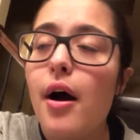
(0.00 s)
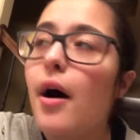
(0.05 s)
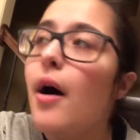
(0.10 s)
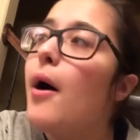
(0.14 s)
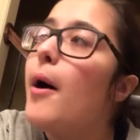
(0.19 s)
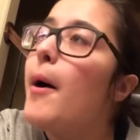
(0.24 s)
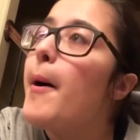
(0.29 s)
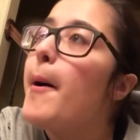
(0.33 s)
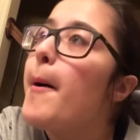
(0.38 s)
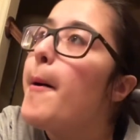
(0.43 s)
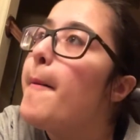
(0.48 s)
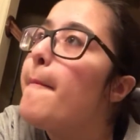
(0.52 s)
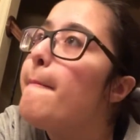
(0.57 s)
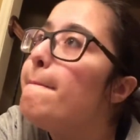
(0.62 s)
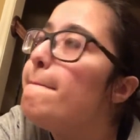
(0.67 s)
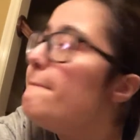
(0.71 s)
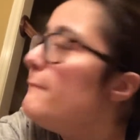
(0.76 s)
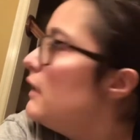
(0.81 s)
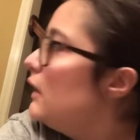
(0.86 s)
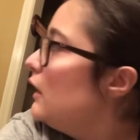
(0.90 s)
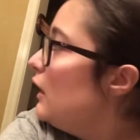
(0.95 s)

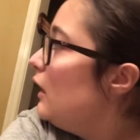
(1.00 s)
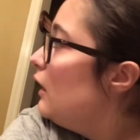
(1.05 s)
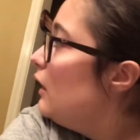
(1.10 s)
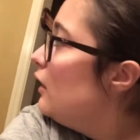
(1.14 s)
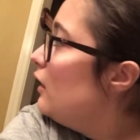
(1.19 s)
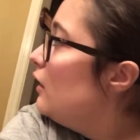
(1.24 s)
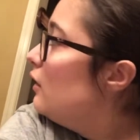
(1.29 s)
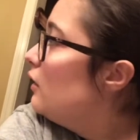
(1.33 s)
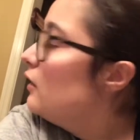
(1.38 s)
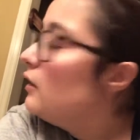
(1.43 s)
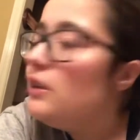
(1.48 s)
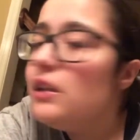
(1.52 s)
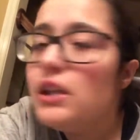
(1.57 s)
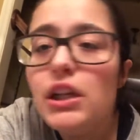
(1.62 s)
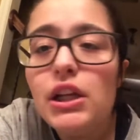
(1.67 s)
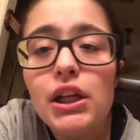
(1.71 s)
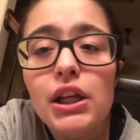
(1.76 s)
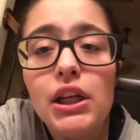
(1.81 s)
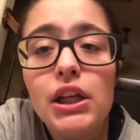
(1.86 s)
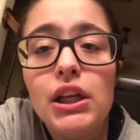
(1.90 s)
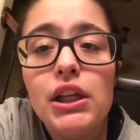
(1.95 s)
I'm
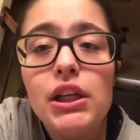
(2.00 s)
gonna